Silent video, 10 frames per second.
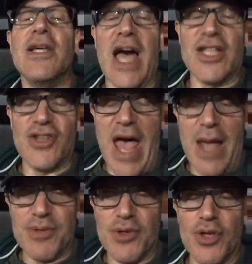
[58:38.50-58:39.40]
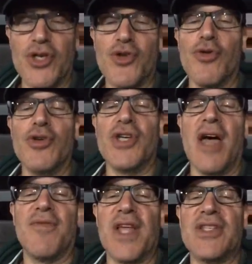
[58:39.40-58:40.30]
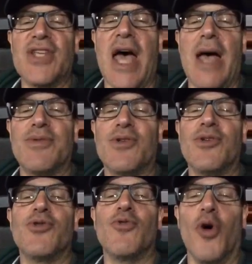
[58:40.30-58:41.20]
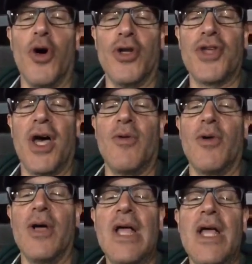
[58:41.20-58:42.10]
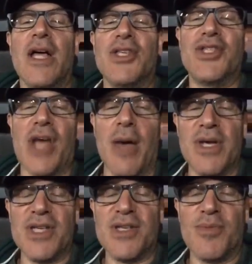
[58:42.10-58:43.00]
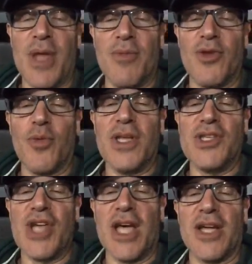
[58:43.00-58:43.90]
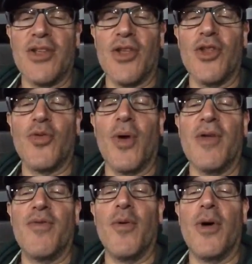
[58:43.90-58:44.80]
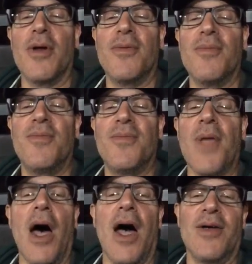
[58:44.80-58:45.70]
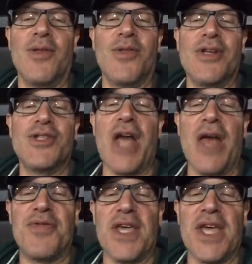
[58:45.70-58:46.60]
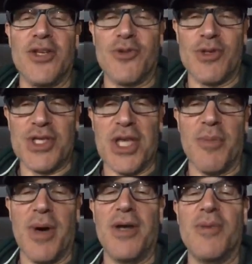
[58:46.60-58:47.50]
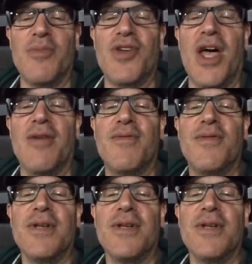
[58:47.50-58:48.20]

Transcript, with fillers: That's absolutely true, Jeff. That's absolutely true. Roll Tide Roll. The summit is September 22nd to the 24th. Uh, there's nothing interesting about him, Jeff.